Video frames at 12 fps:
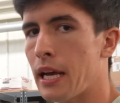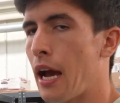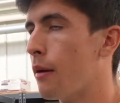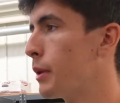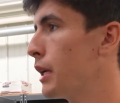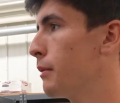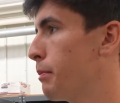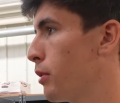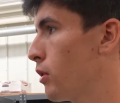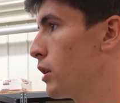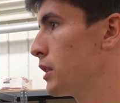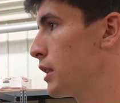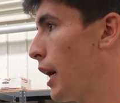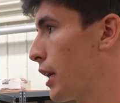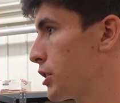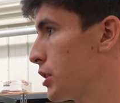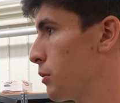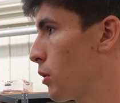How many employees
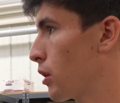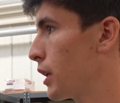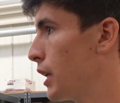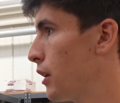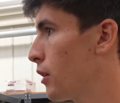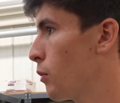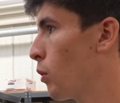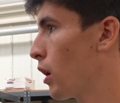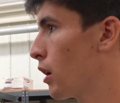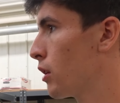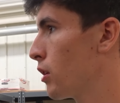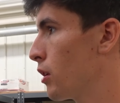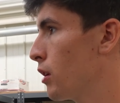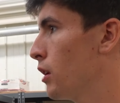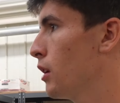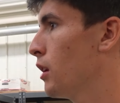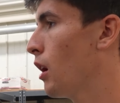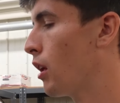actually work here, and what other
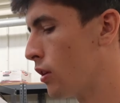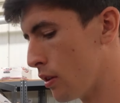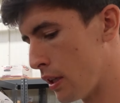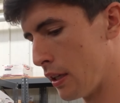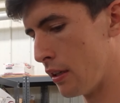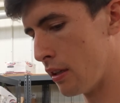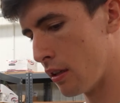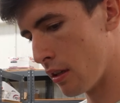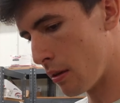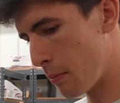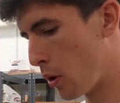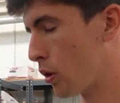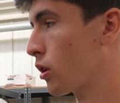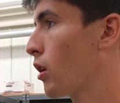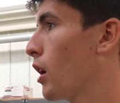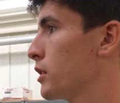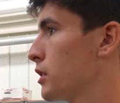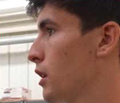than the
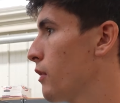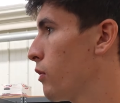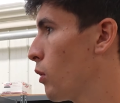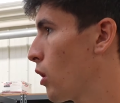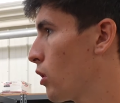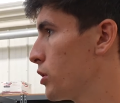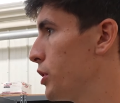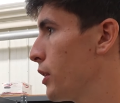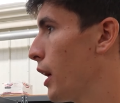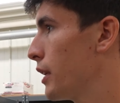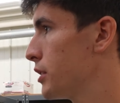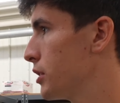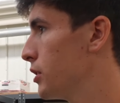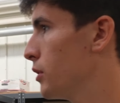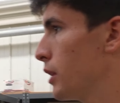motocross stuff, what all do you guys do?